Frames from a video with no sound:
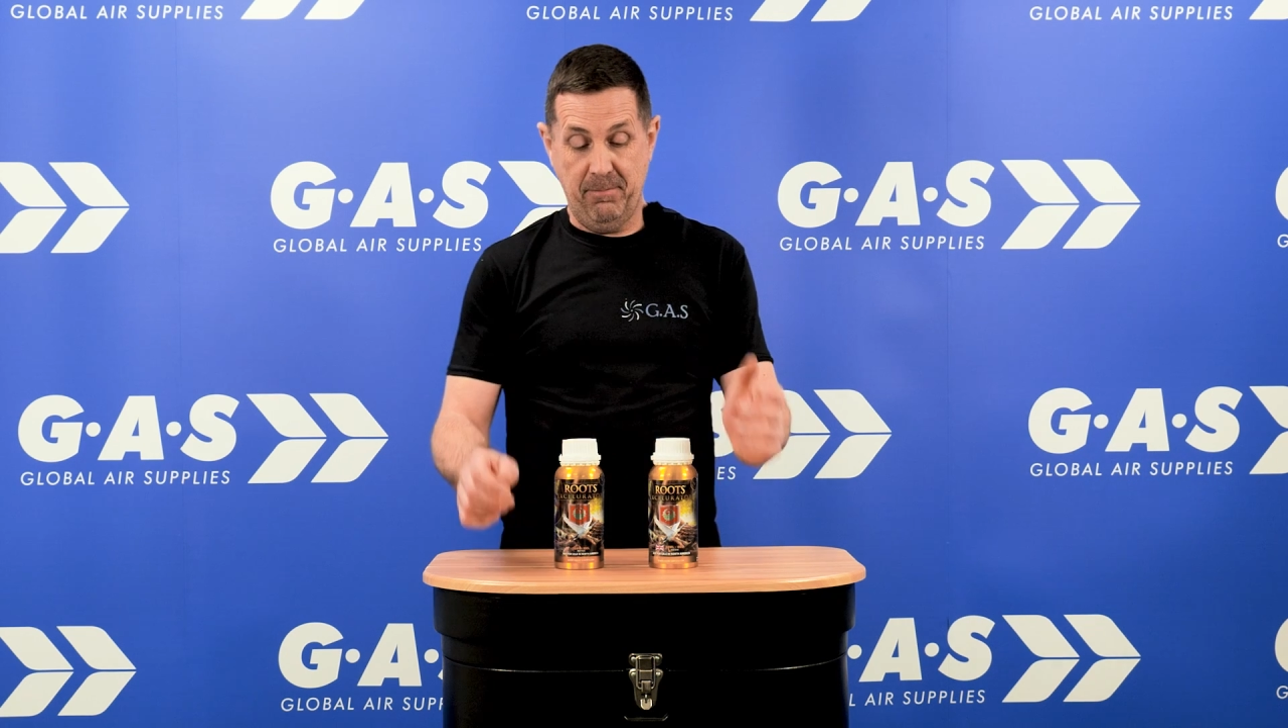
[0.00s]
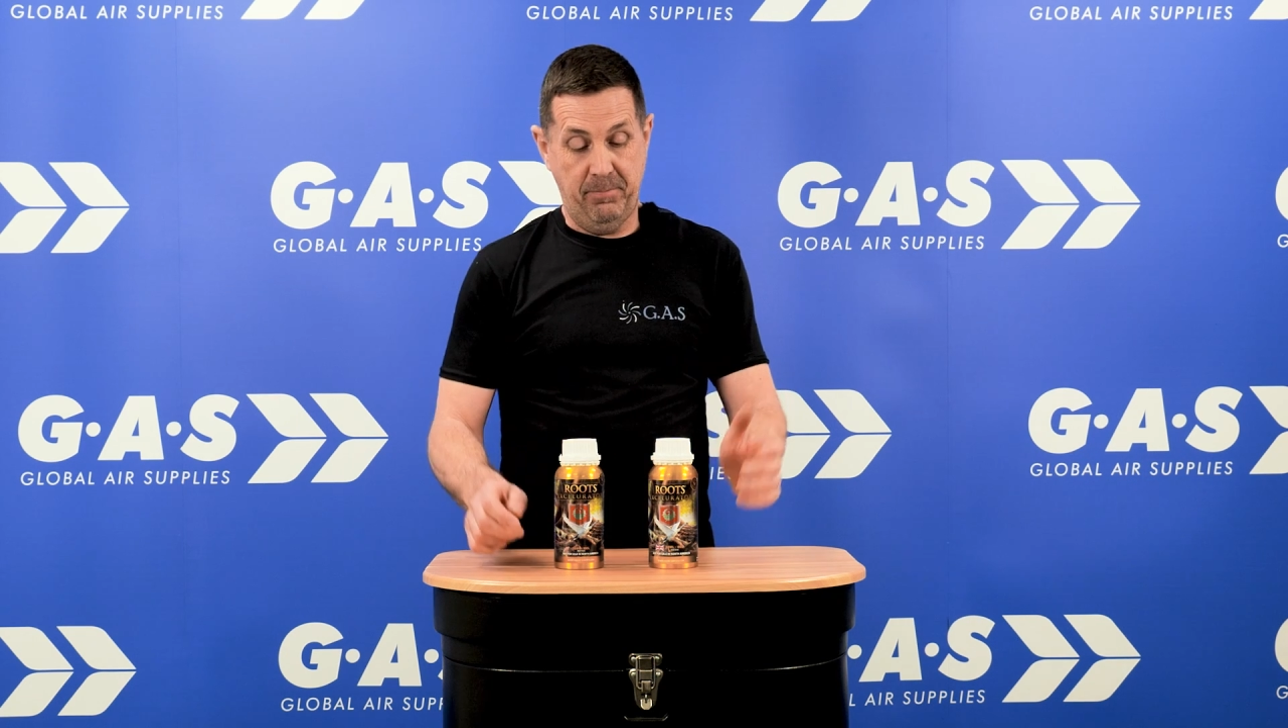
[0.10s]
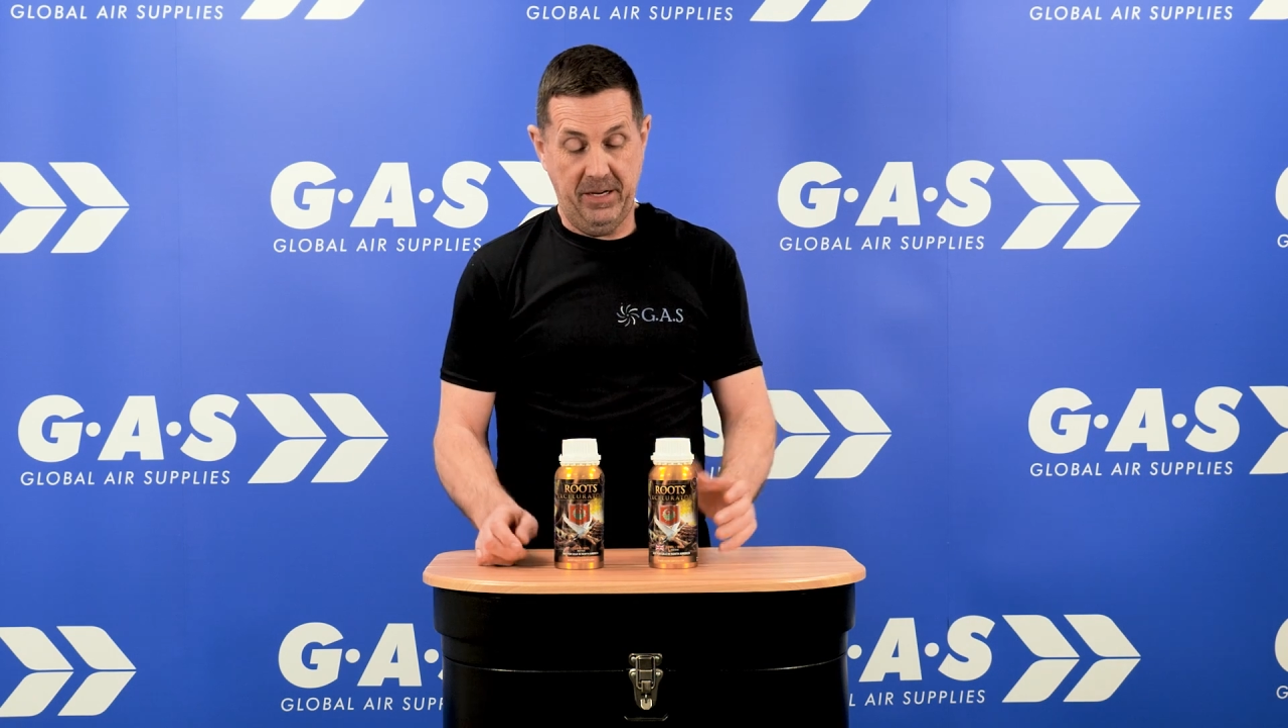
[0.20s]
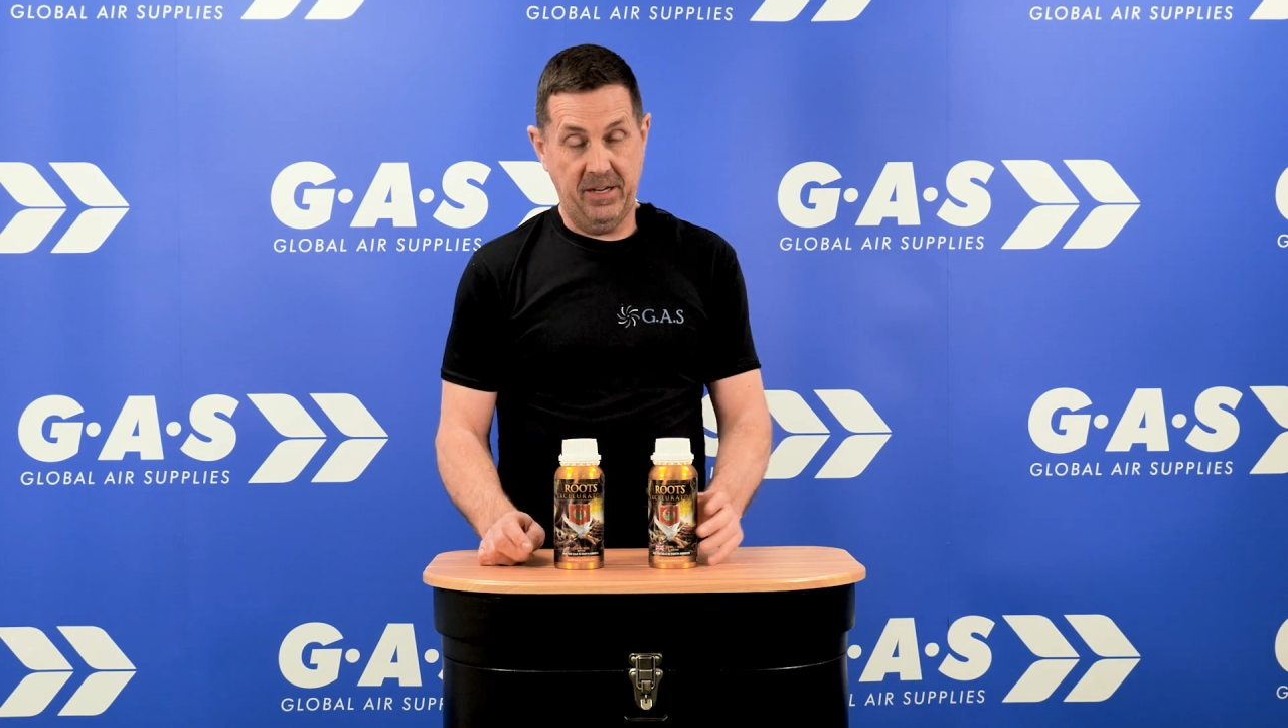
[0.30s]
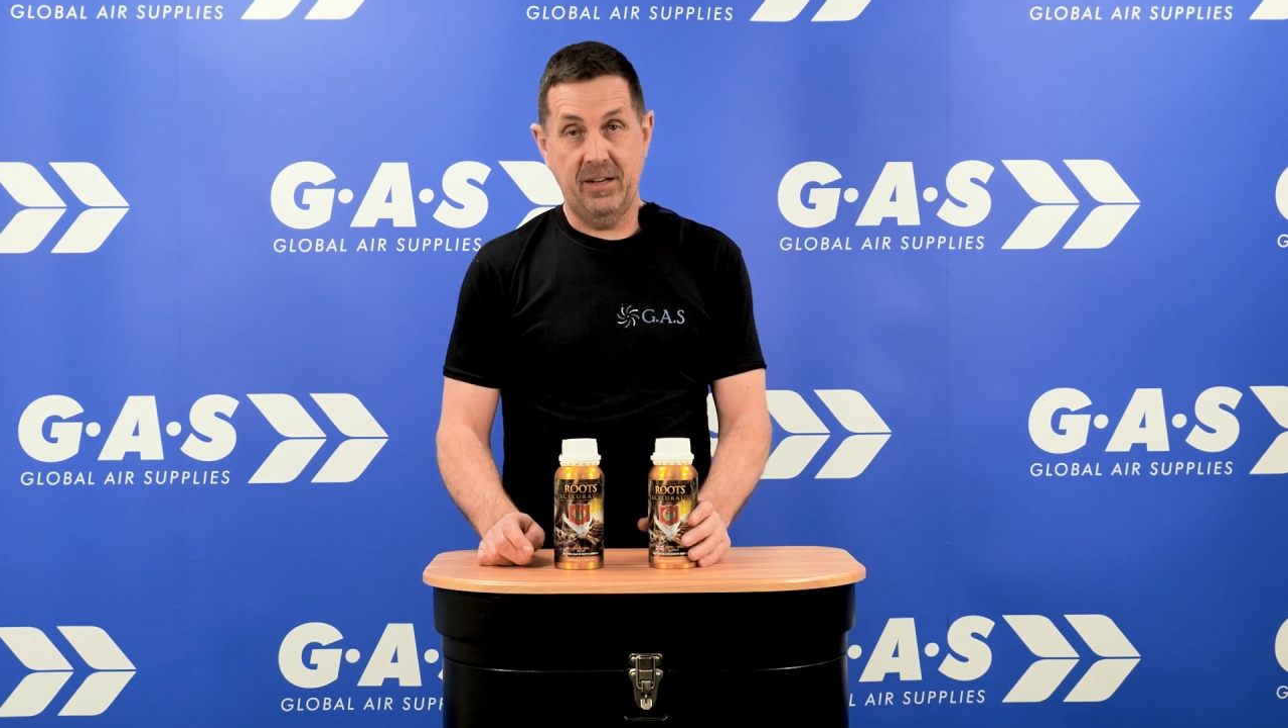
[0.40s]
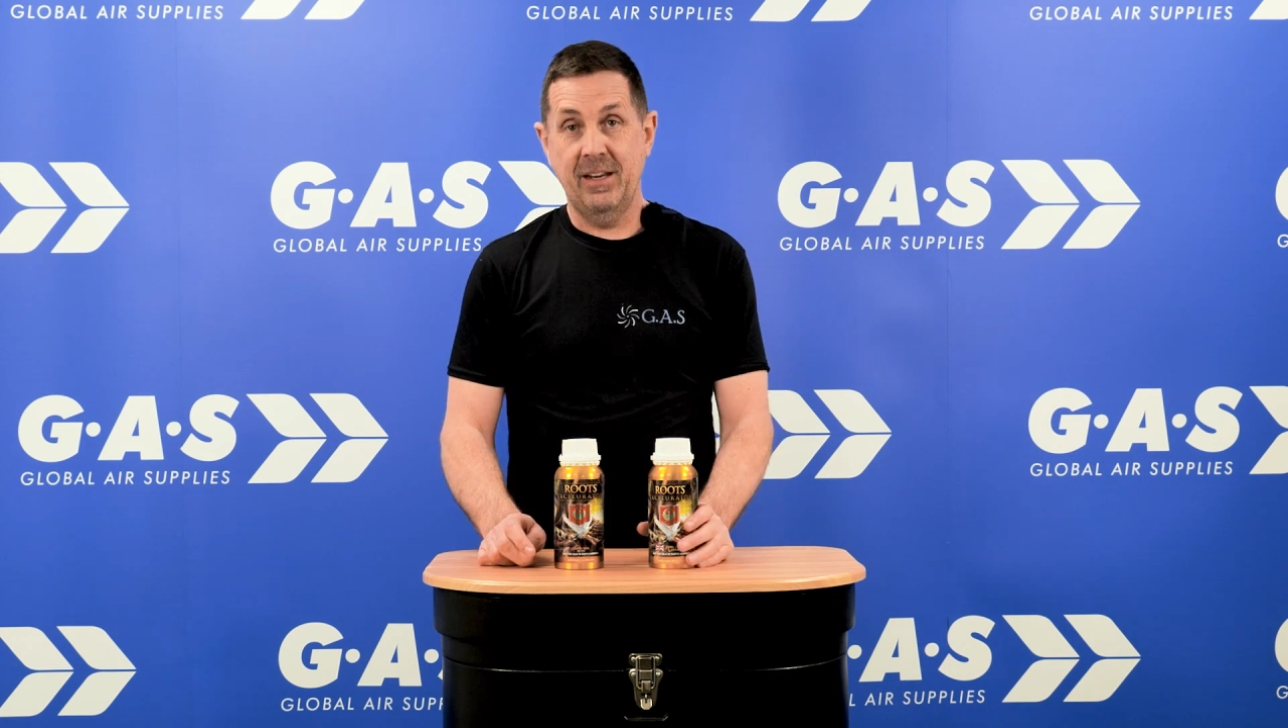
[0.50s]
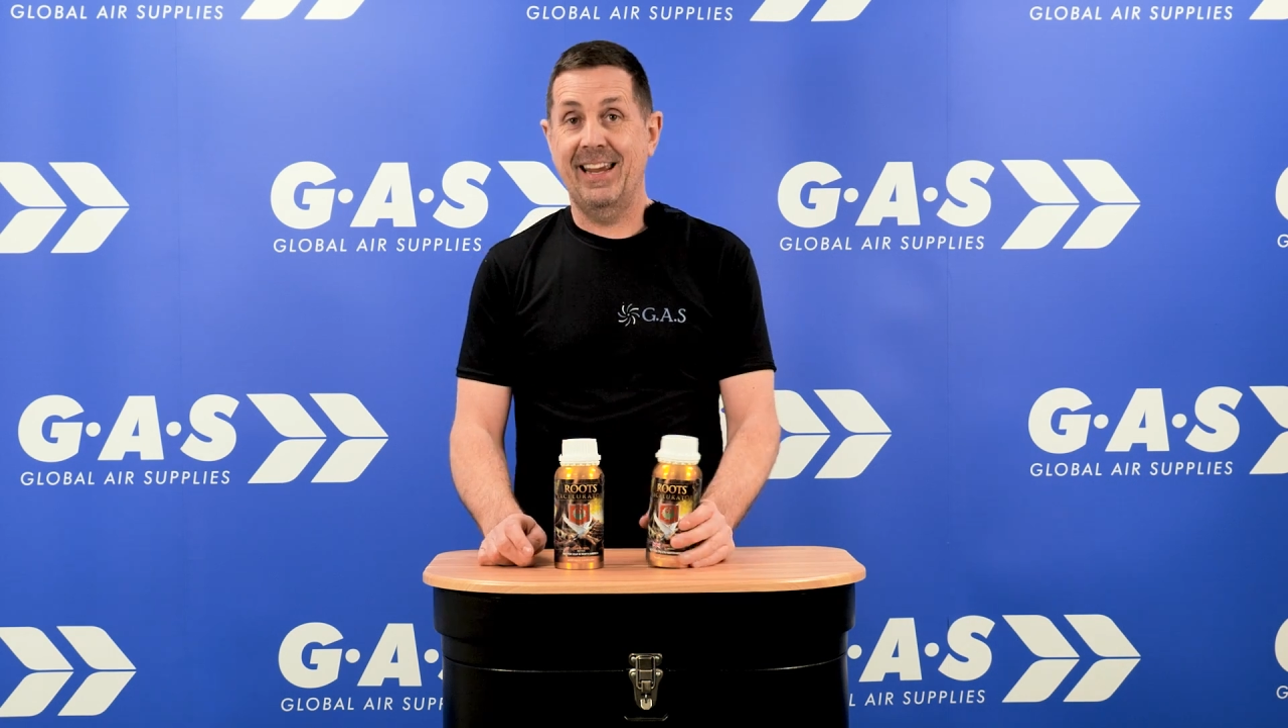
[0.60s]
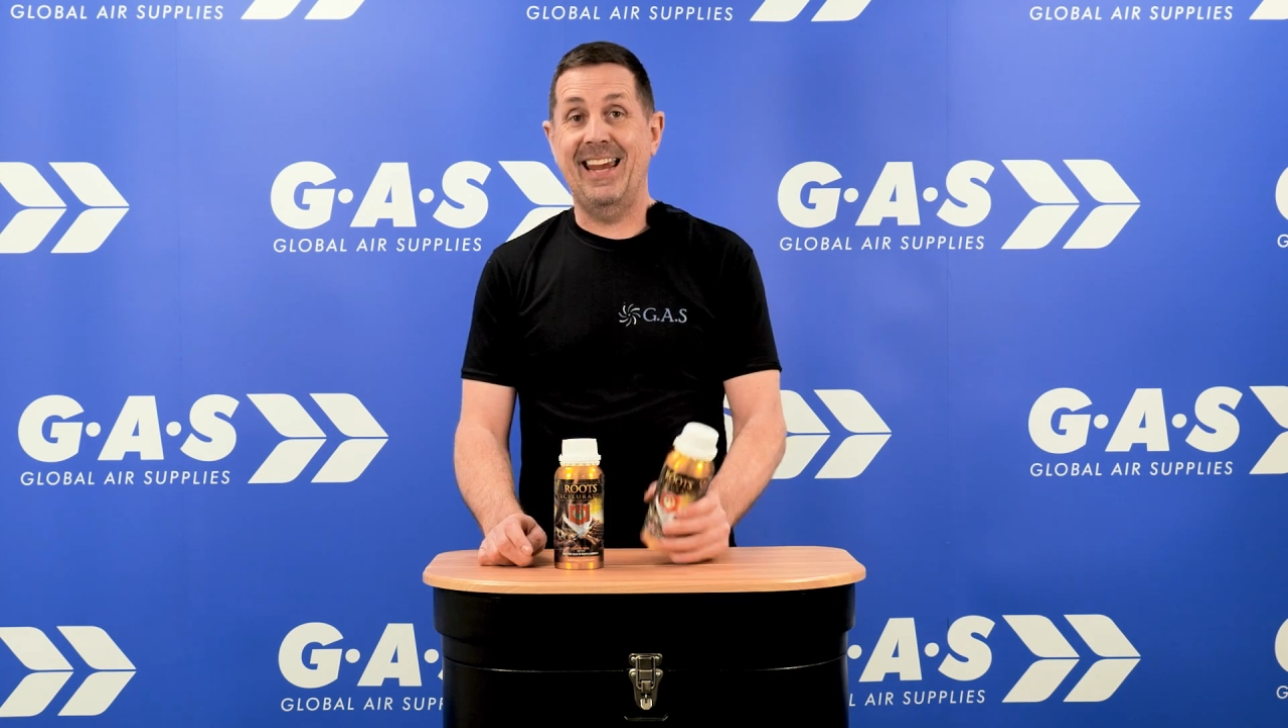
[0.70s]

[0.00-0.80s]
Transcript: opinion,